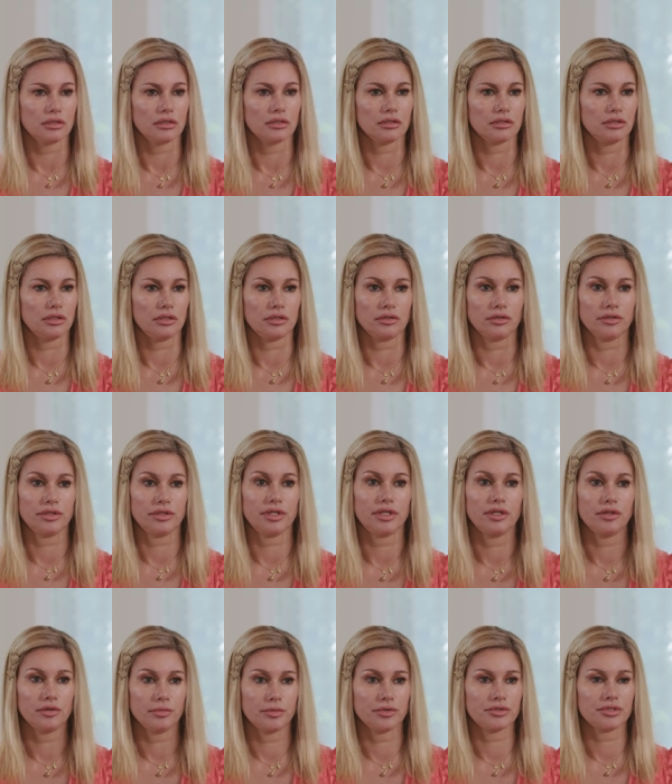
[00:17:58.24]
you know, he
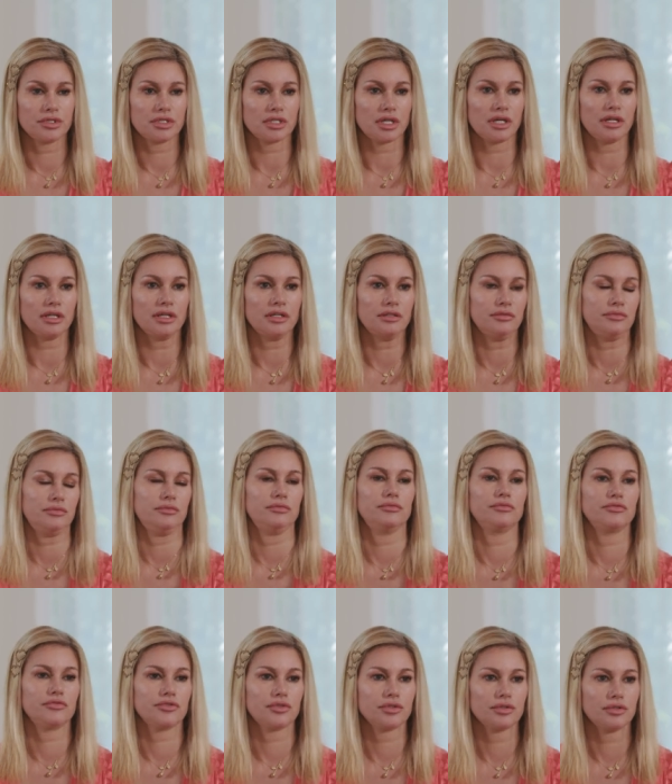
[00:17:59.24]
almost died
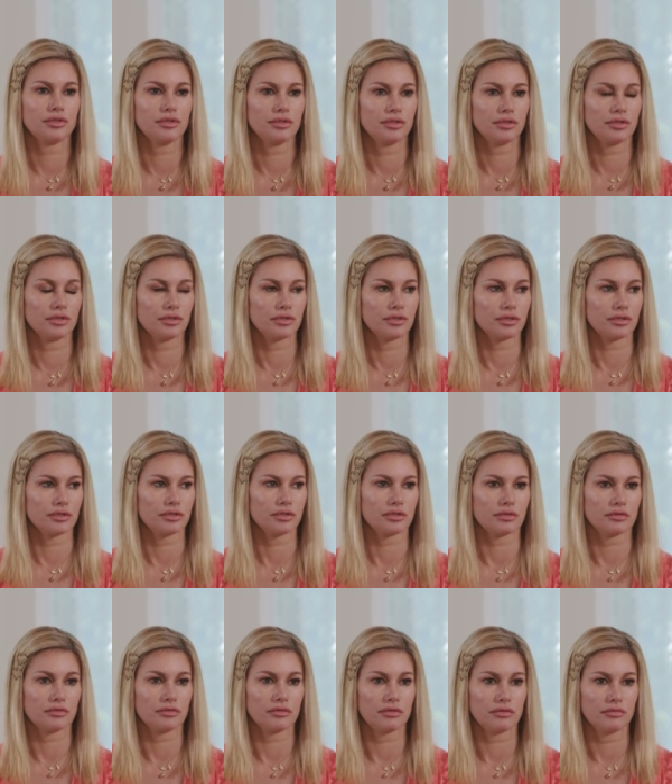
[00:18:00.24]
for,
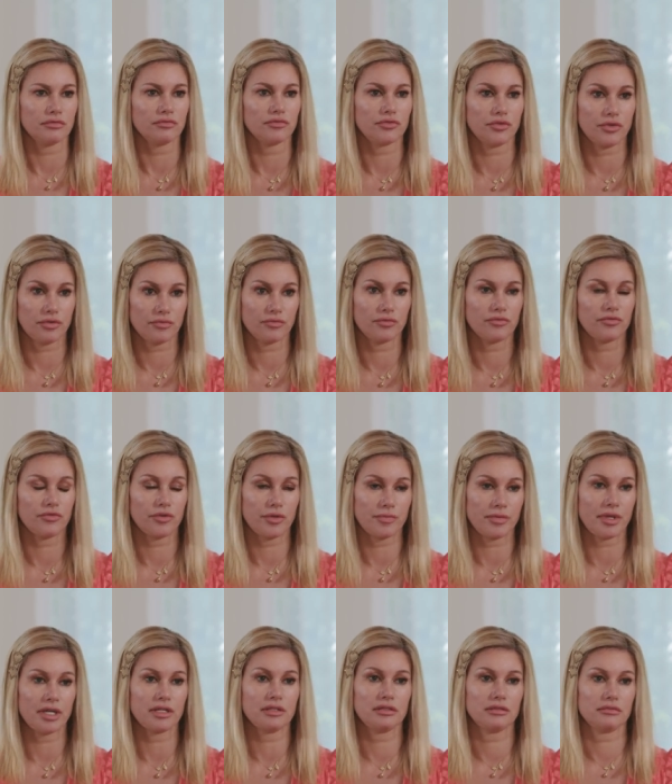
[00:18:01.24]
for from
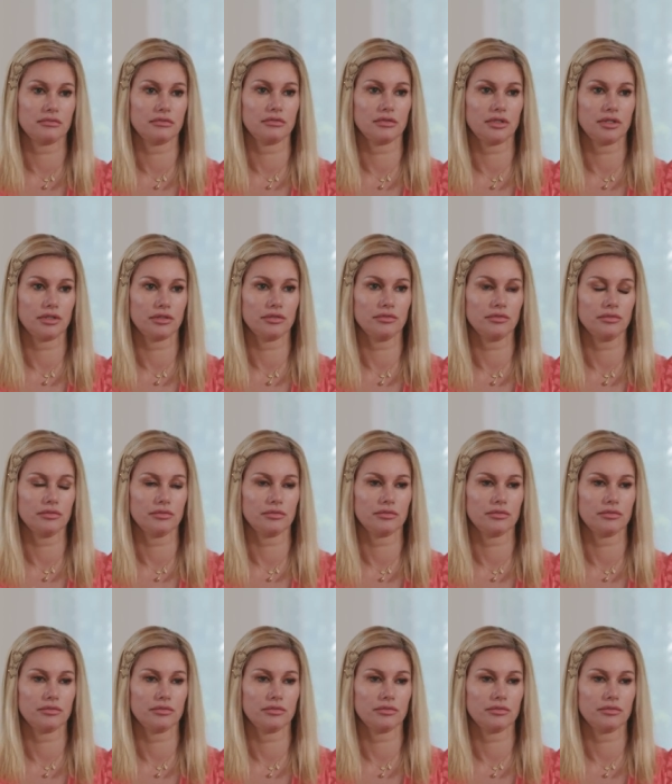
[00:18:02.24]
that, you know,